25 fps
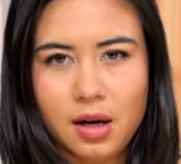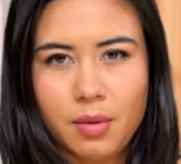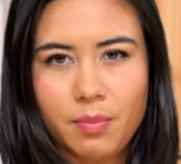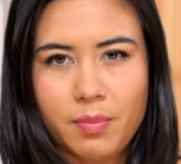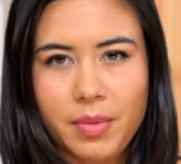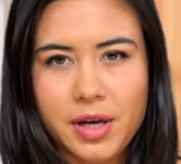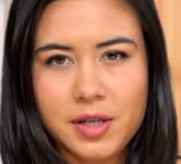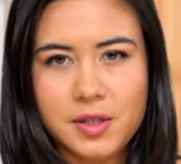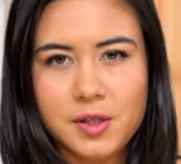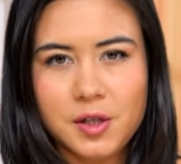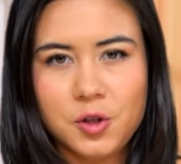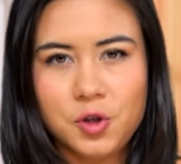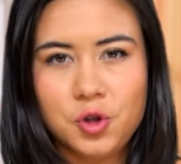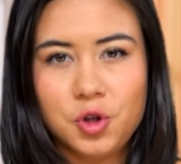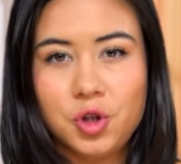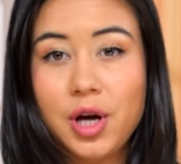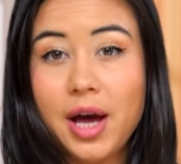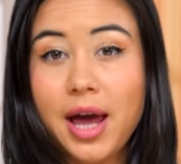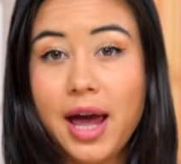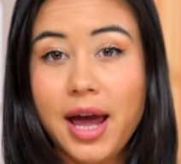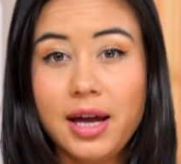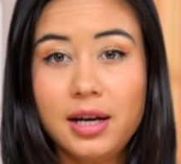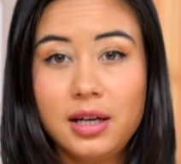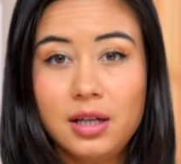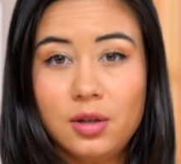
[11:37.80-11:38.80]
a message
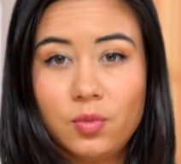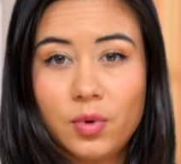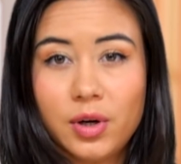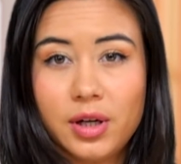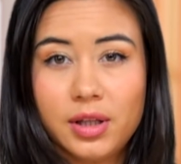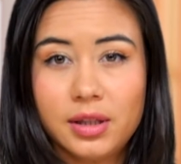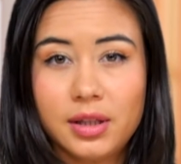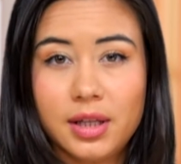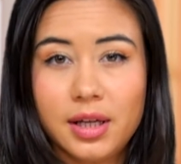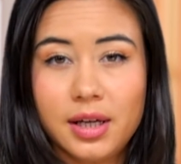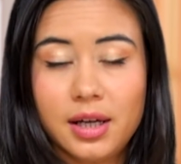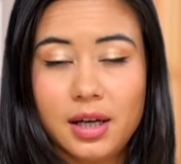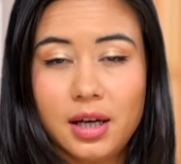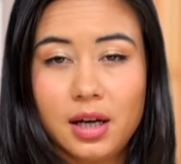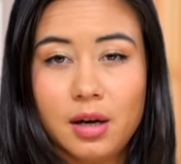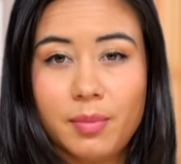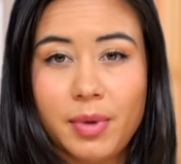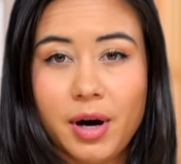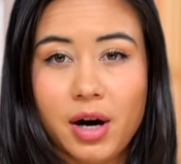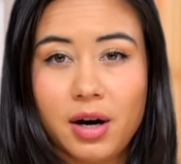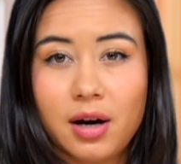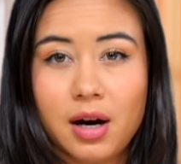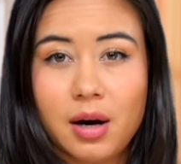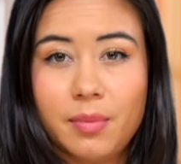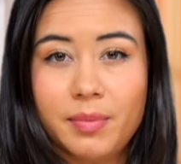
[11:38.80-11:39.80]
to anyone thinking
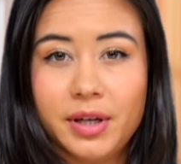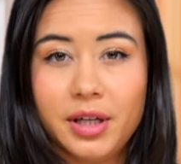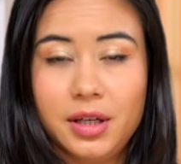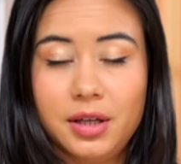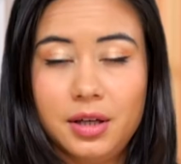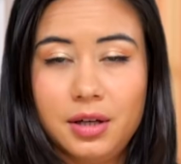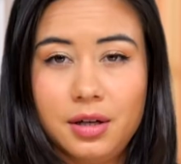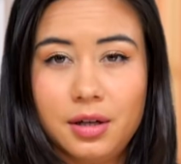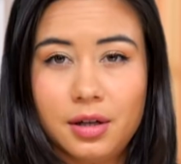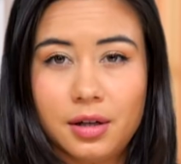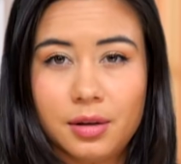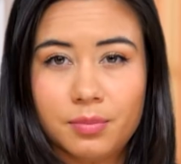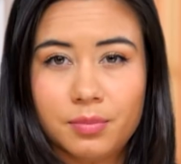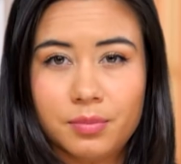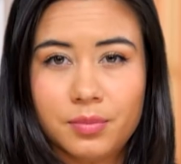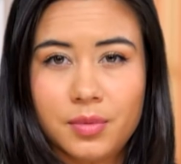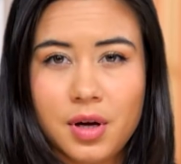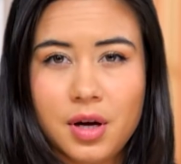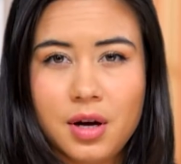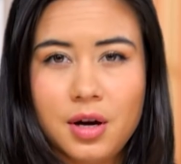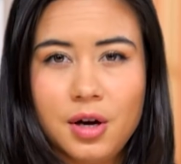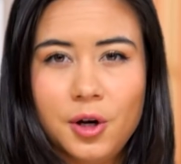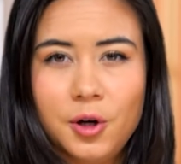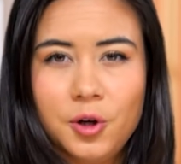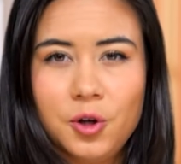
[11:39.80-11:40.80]
about coming here.
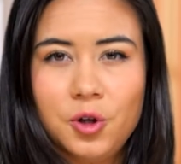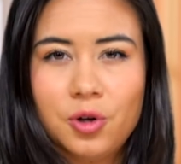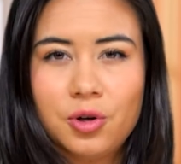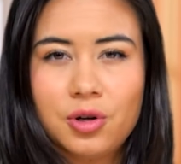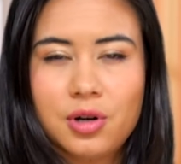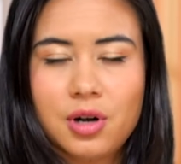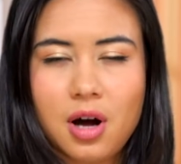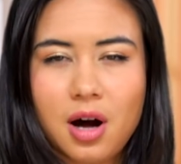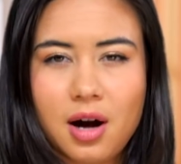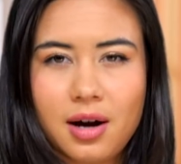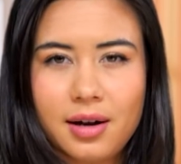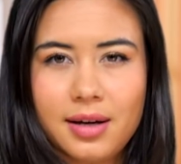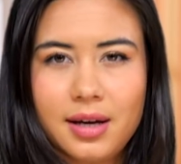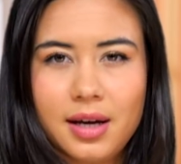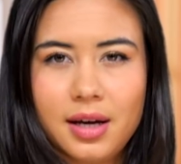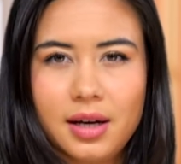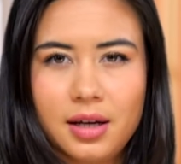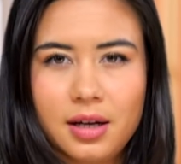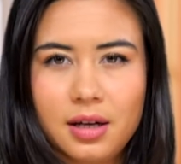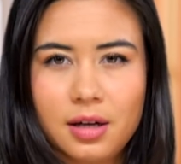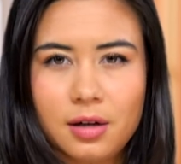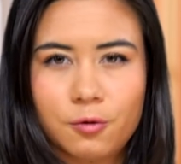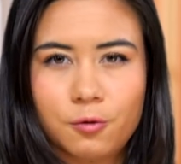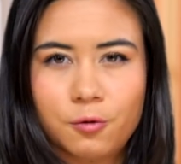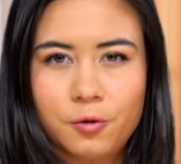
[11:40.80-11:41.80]
You're not
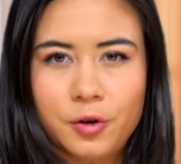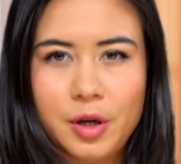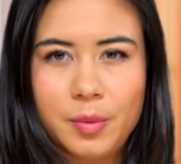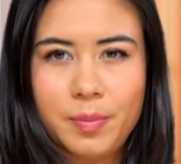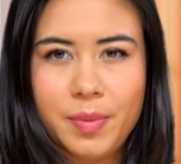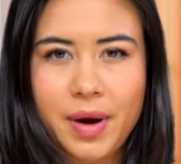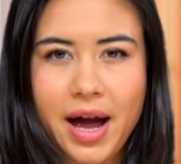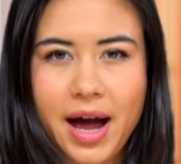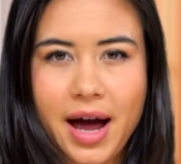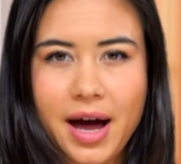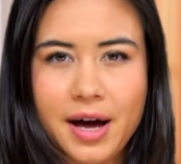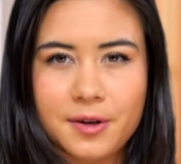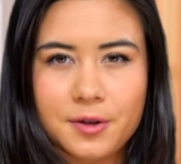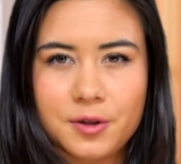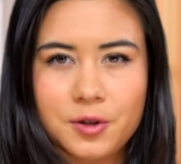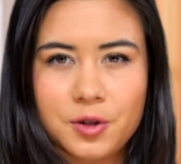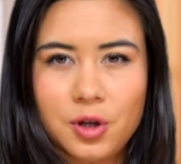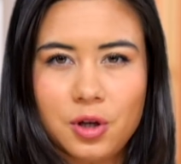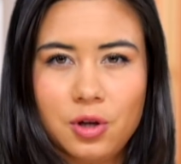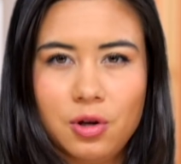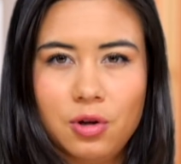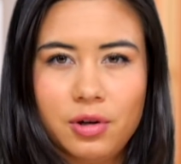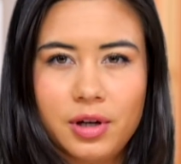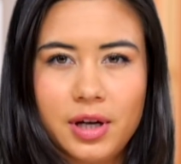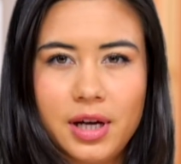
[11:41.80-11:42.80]
getting a free pass,
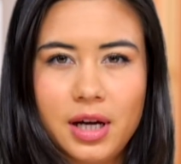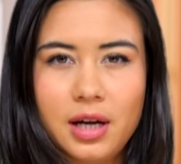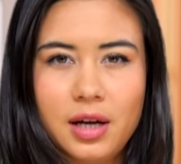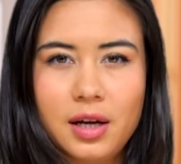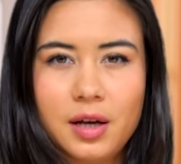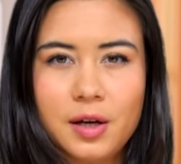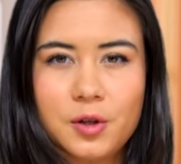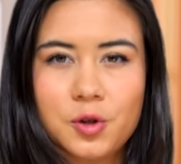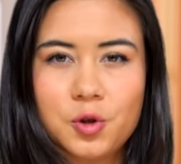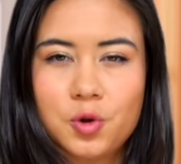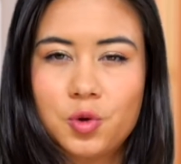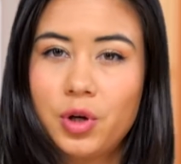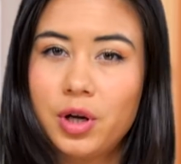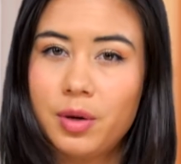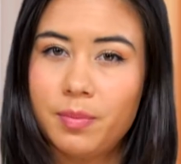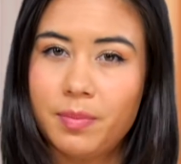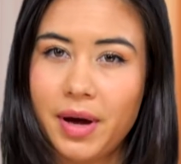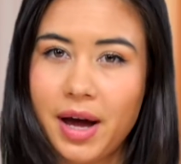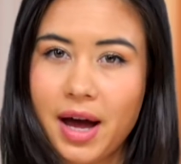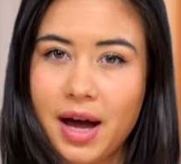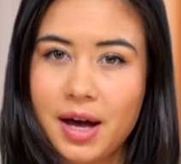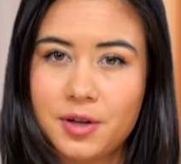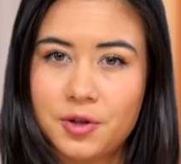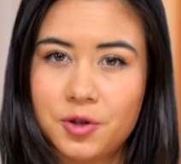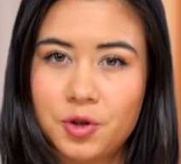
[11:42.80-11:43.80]
you're getting a straight
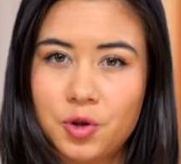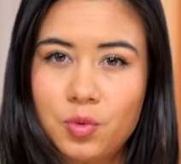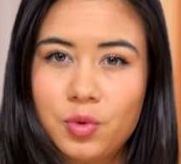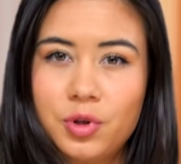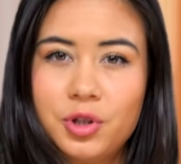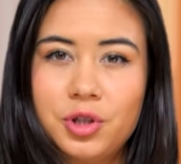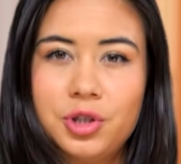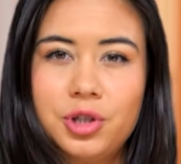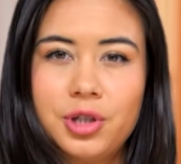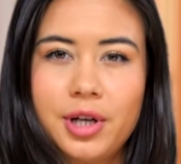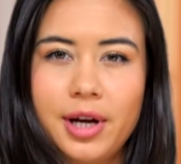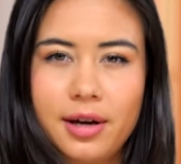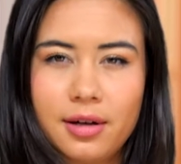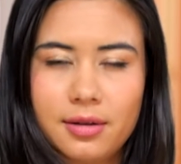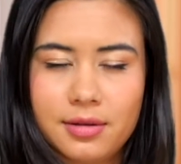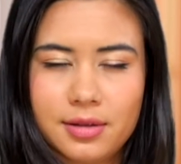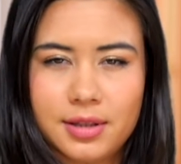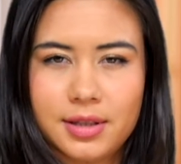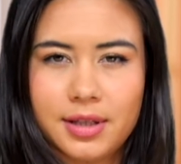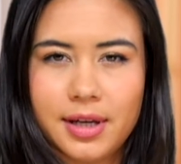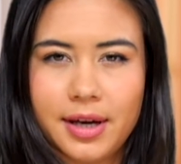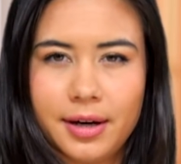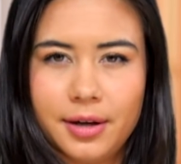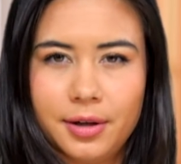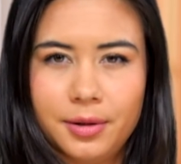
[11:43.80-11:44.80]
pass to a jail
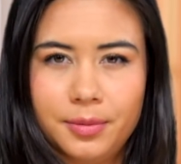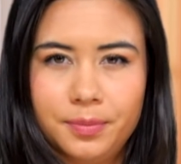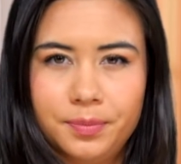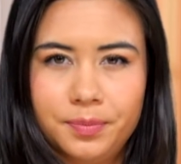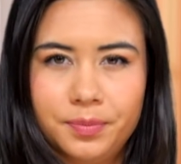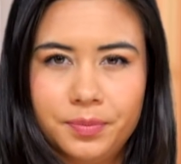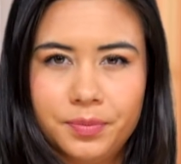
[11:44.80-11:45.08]
cell.